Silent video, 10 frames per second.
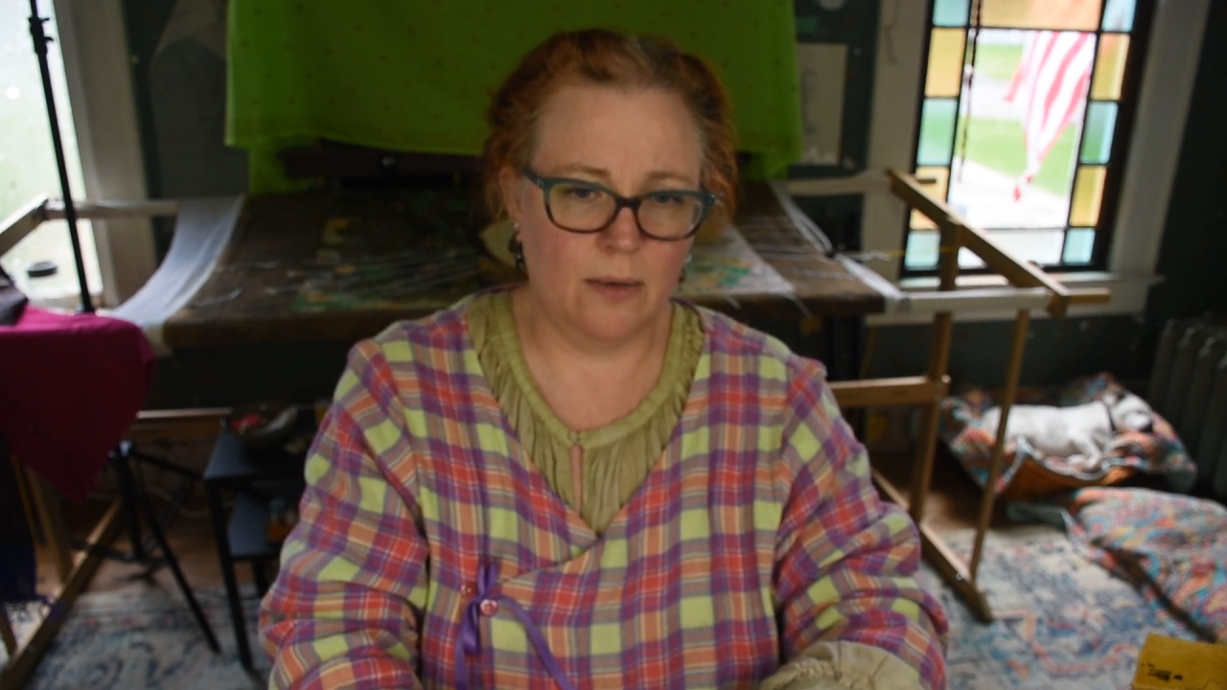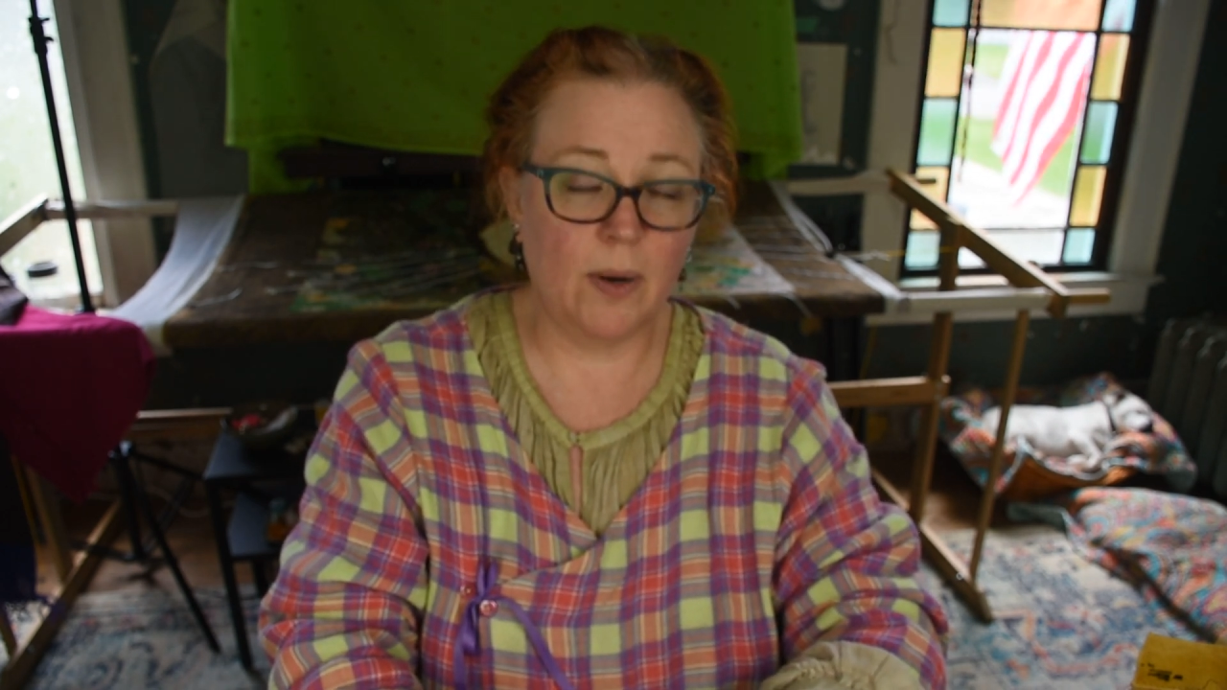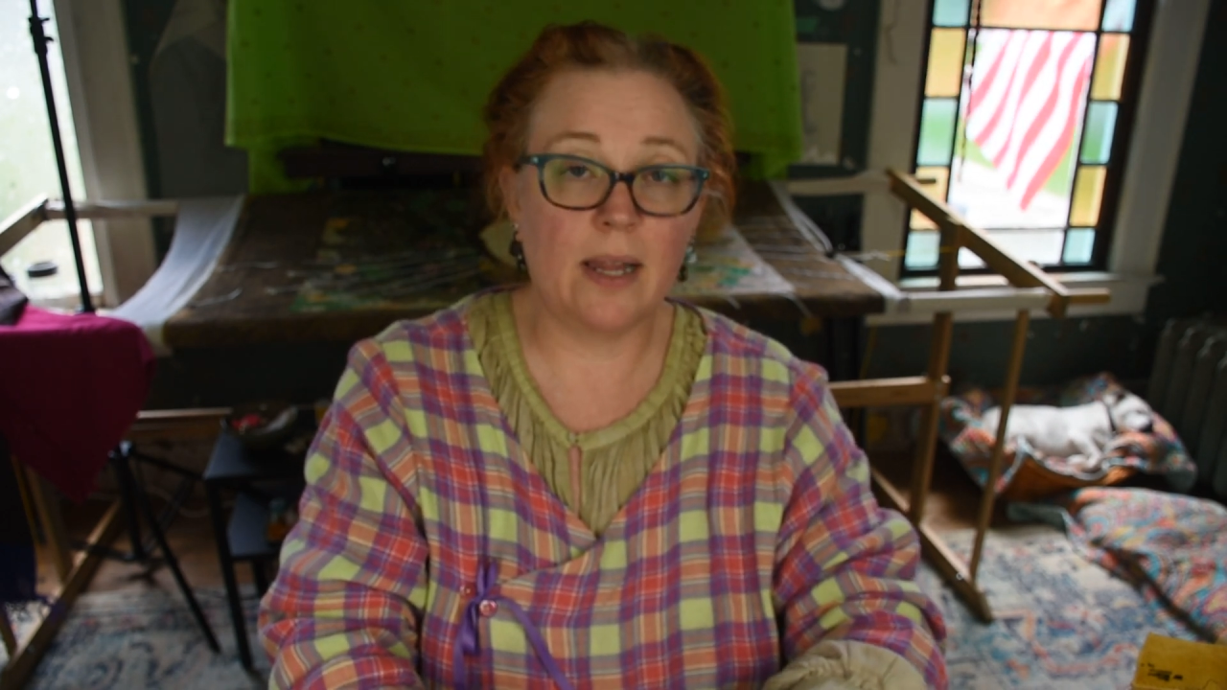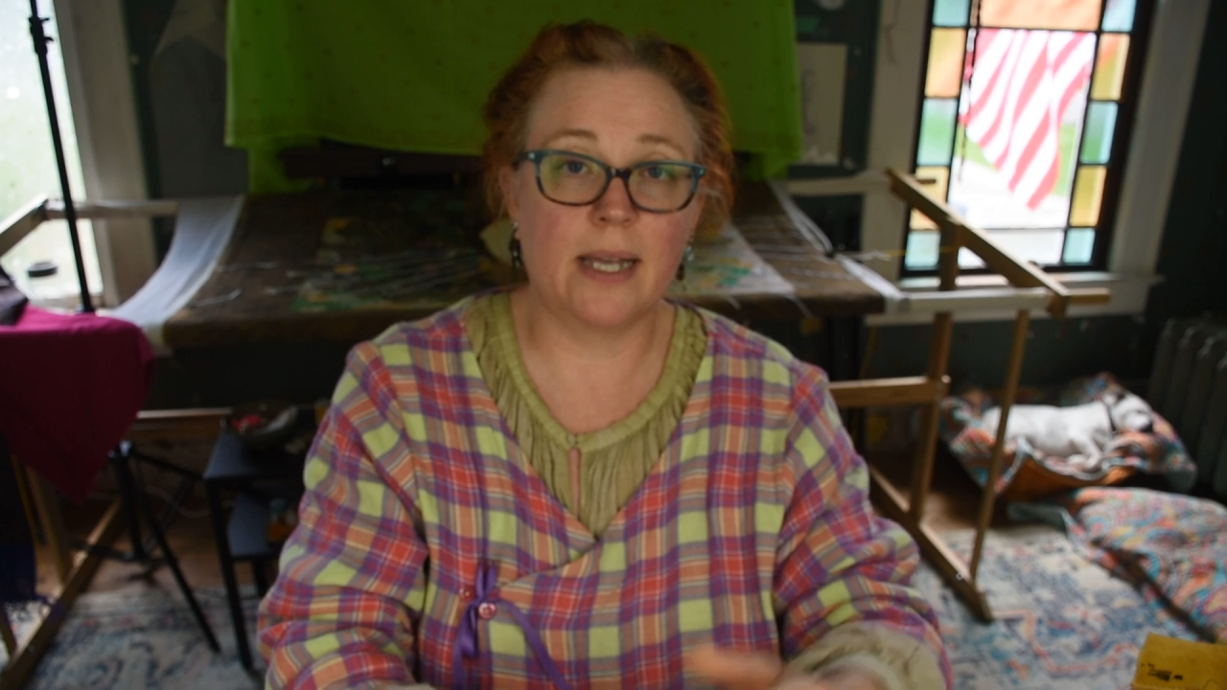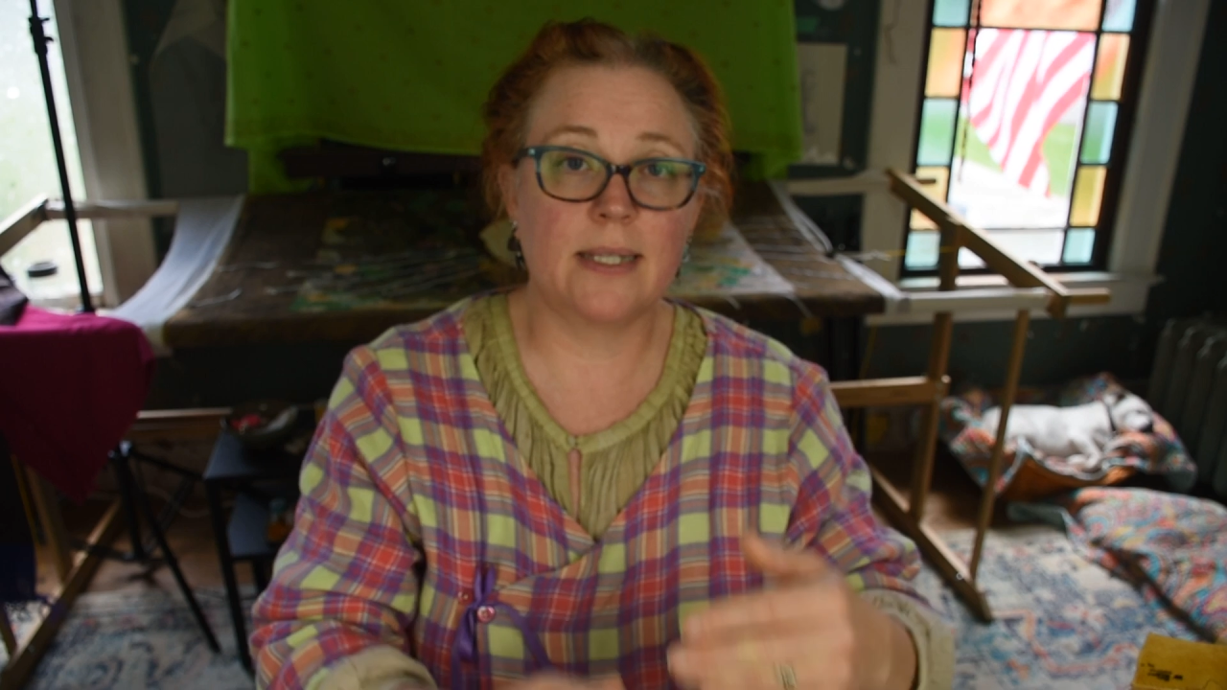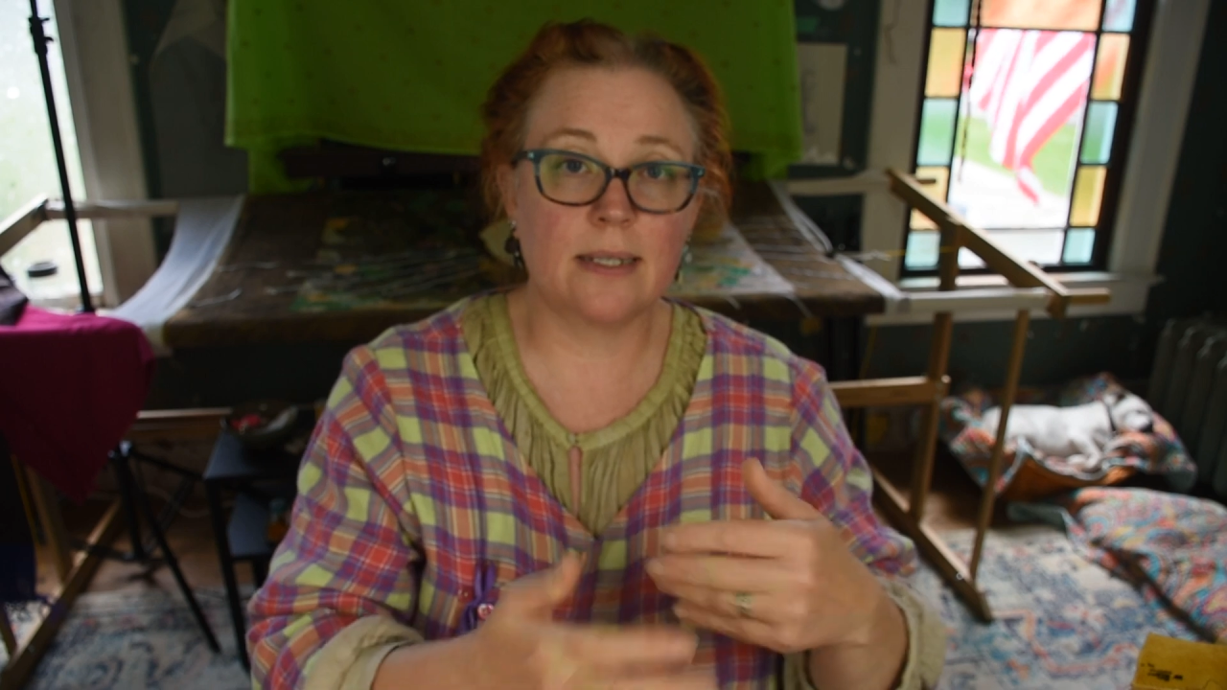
well, I